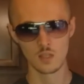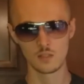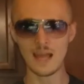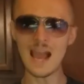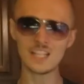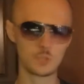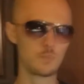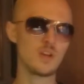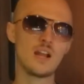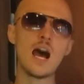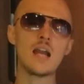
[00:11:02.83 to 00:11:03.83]
Last
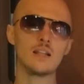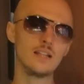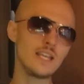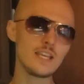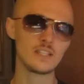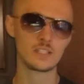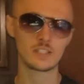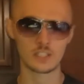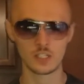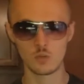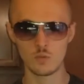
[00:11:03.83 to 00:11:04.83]
but not
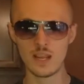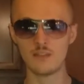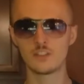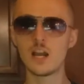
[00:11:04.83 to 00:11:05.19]
least, we have